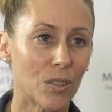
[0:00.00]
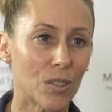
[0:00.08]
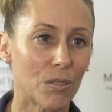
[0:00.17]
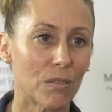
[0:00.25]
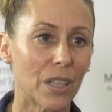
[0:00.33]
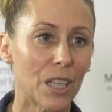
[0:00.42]

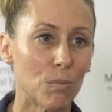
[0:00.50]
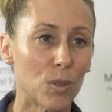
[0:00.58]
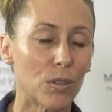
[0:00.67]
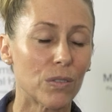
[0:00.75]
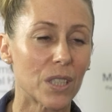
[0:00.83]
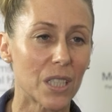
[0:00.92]
to really
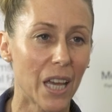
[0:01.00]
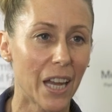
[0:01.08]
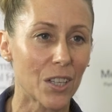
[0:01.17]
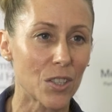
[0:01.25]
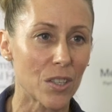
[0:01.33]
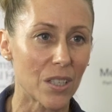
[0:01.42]
move into
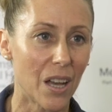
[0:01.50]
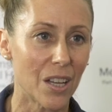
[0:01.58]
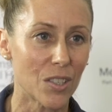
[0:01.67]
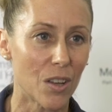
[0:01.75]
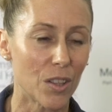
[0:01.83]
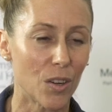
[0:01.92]

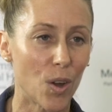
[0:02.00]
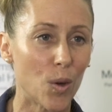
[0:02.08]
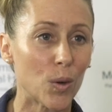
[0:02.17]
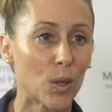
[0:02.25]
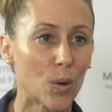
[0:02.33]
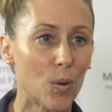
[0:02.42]
exercise on their
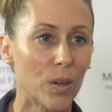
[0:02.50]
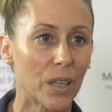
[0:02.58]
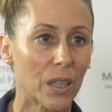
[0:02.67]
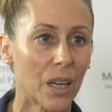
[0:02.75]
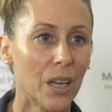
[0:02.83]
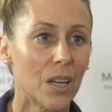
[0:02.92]
own accord.